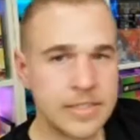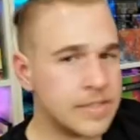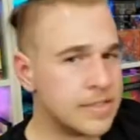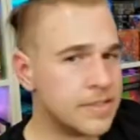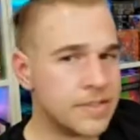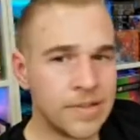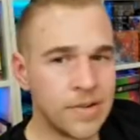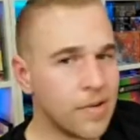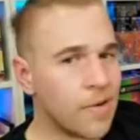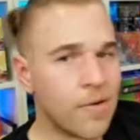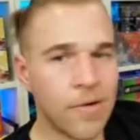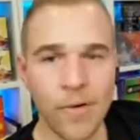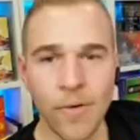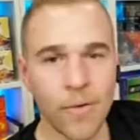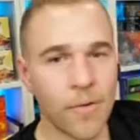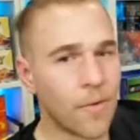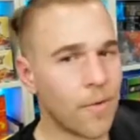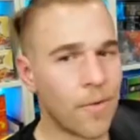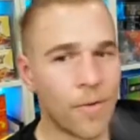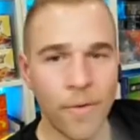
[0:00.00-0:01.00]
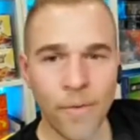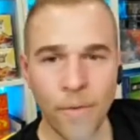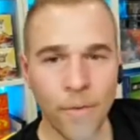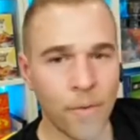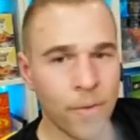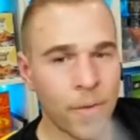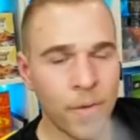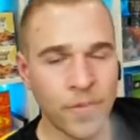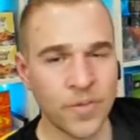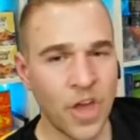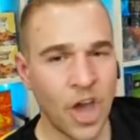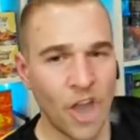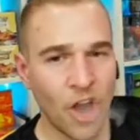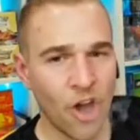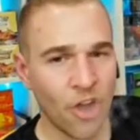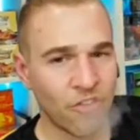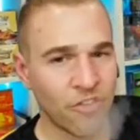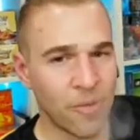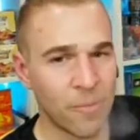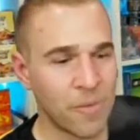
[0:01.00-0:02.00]
Nope. Right? Not
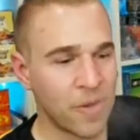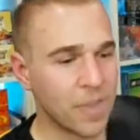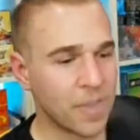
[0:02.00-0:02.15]
all of them.